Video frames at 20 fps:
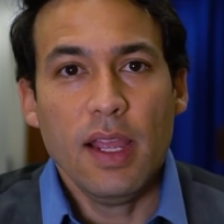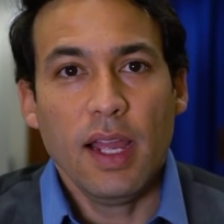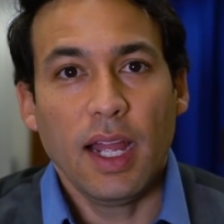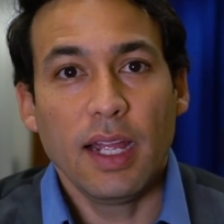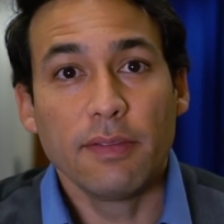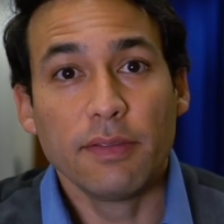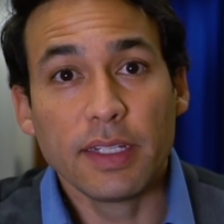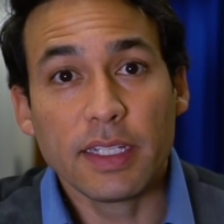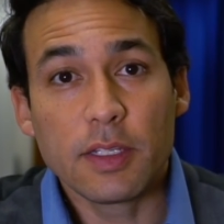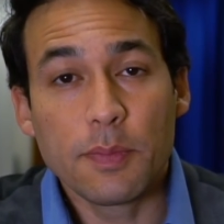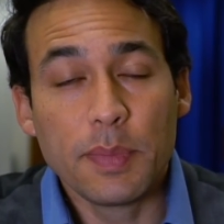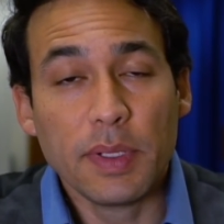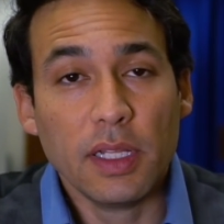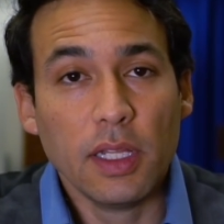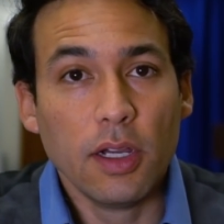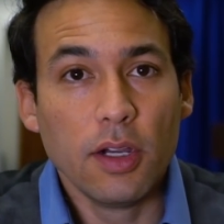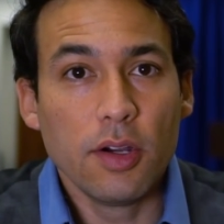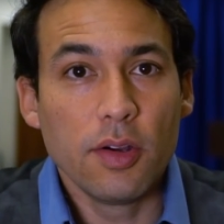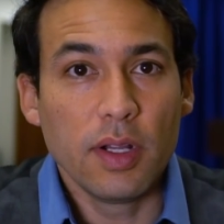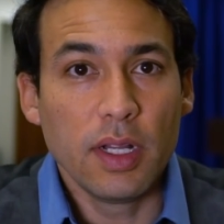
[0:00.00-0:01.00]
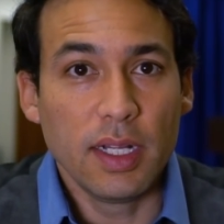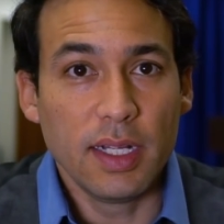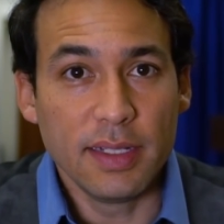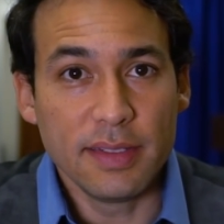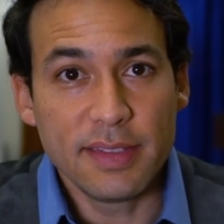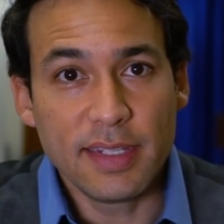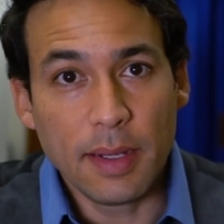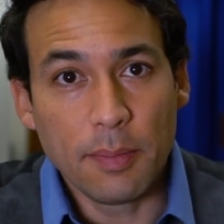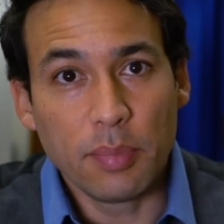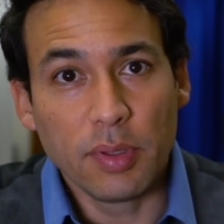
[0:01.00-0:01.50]
I've linked below a
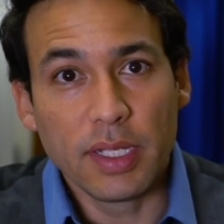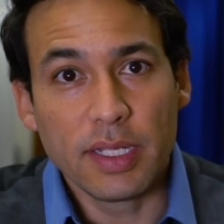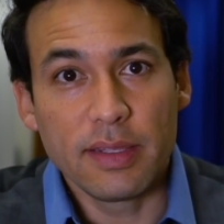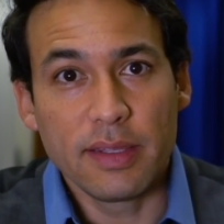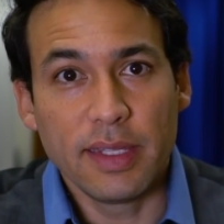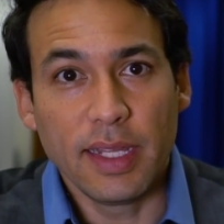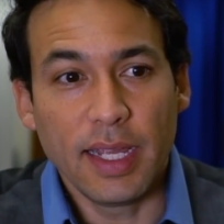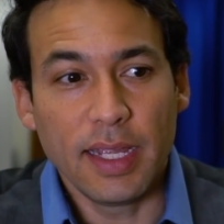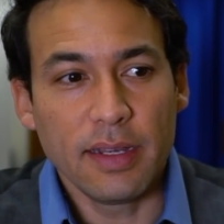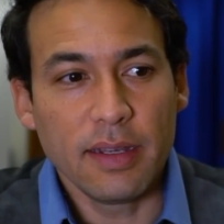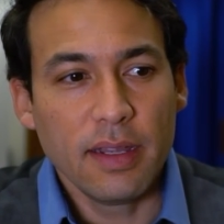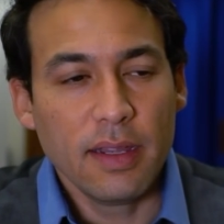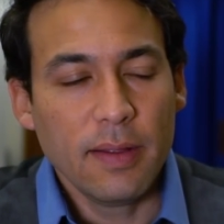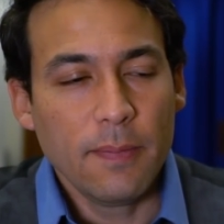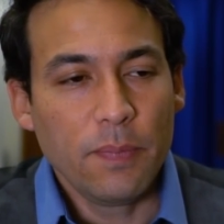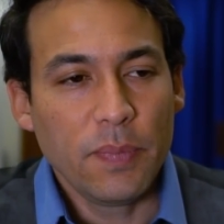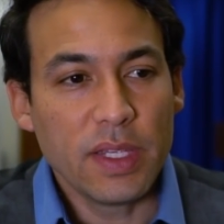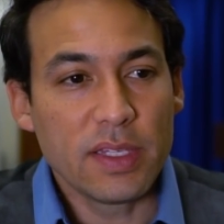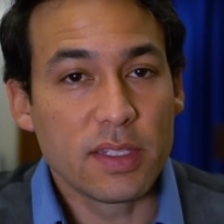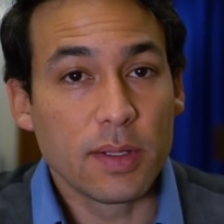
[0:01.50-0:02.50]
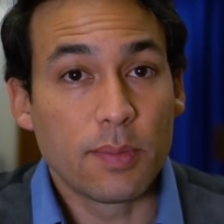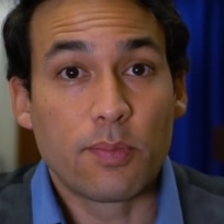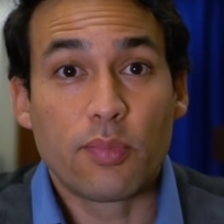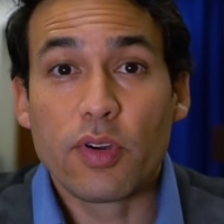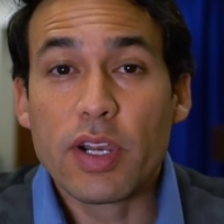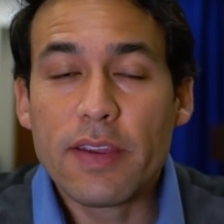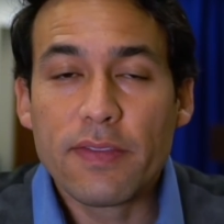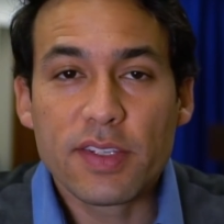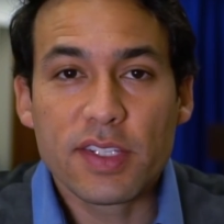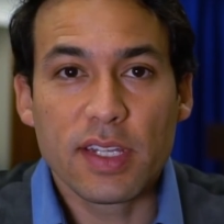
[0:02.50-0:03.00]
template that is a
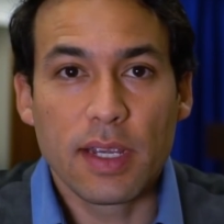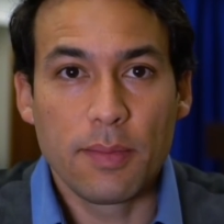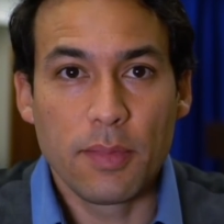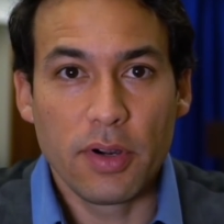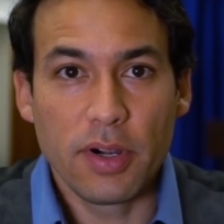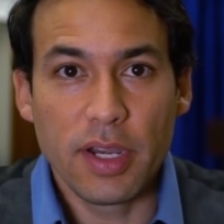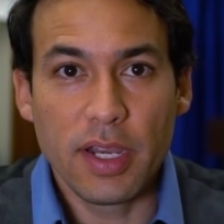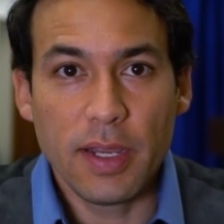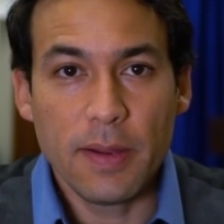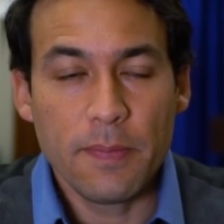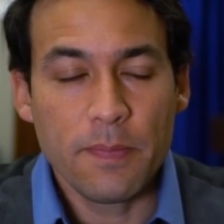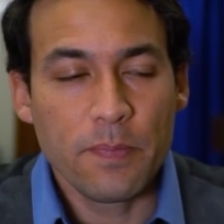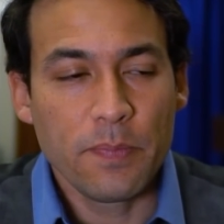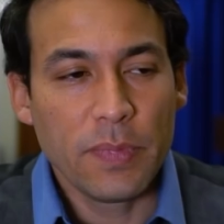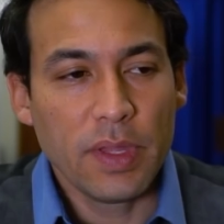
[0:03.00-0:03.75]
brief summary.